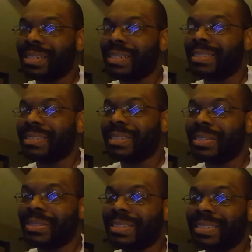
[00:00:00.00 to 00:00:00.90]
Like
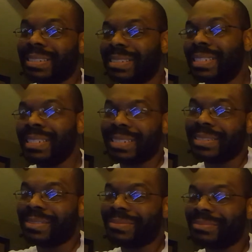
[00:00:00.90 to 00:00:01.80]
still just to see it.
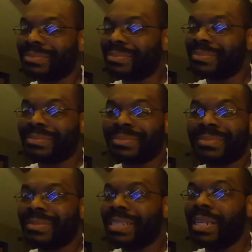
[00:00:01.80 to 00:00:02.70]

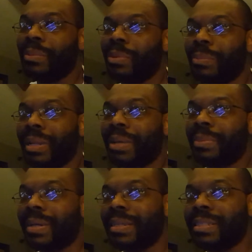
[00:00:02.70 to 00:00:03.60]
And then my Black
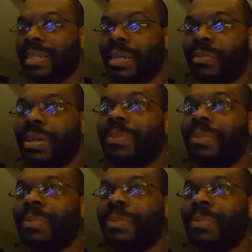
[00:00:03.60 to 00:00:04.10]
Panther level